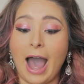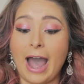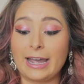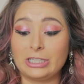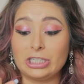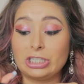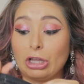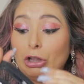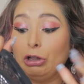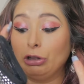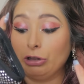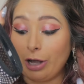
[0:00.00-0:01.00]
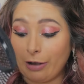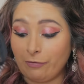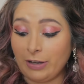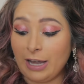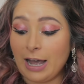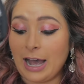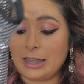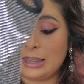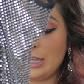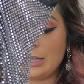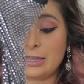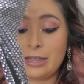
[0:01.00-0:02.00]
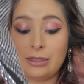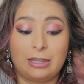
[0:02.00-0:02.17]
I just love it. I think